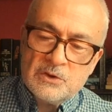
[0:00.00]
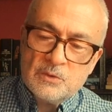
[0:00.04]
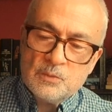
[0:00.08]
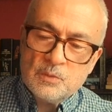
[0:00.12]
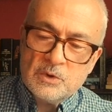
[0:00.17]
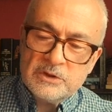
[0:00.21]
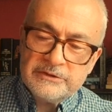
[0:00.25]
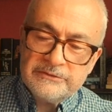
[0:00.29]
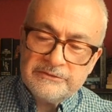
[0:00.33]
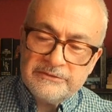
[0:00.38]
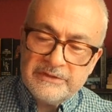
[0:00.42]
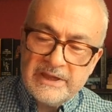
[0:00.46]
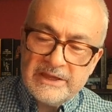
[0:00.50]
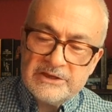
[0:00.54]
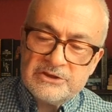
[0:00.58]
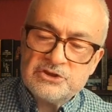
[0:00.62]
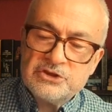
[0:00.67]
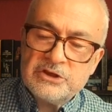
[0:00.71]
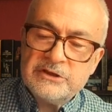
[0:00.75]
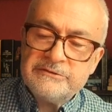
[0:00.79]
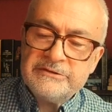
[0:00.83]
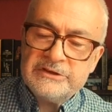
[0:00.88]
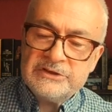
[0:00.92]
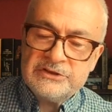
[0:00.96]
One of their
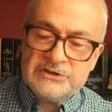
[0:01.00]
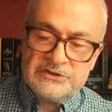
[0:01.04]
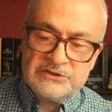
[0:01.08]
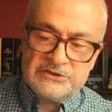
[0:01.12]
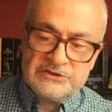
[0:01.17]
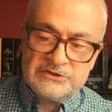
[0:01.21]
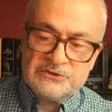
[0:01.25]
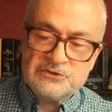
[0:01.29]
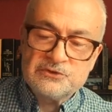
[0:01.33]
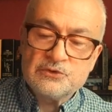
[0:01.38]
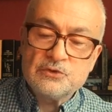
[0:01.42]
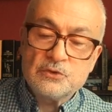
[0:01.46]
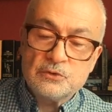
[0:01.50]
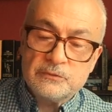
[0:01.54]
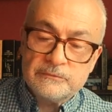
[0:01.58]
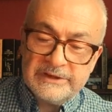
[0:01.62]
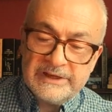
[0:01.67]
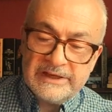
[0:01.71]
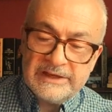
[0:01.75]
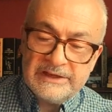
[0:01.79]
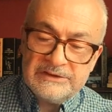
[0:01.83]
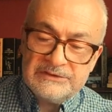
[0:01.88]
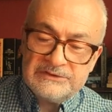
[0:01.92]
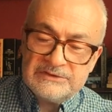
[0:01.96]
cherished
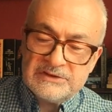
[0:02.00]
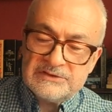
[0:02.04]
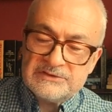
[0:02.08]
stories